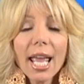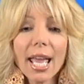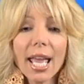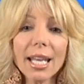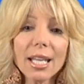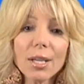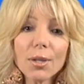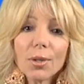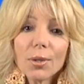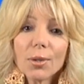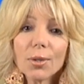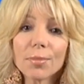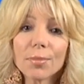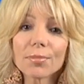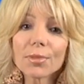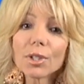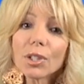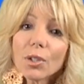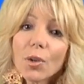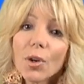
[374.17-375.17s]

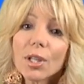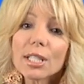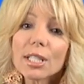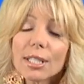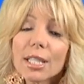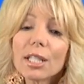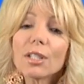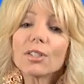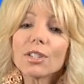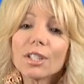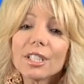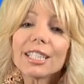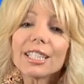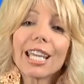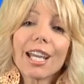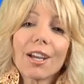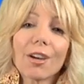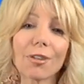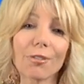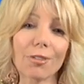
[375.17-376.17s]
Anywho, they're going to take good
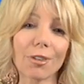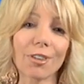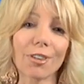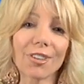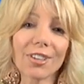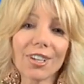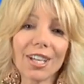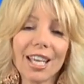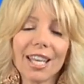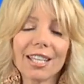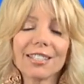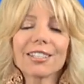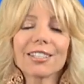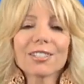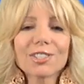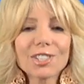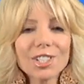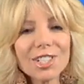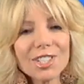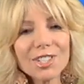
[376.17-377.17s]
care of her
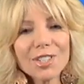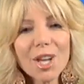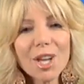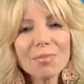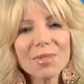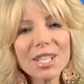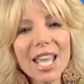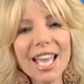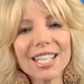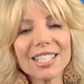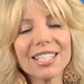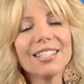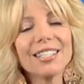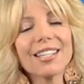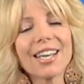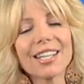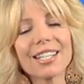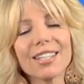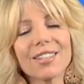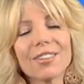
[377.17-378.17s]
until she stops
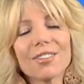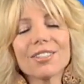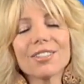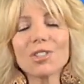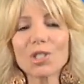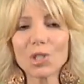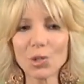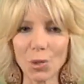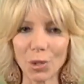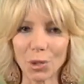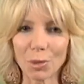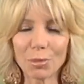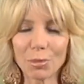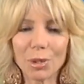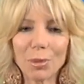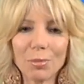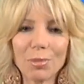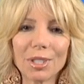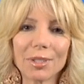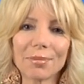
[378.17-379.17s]
acting nuttier than squirrel
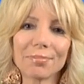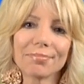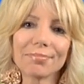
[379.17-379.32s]
poop.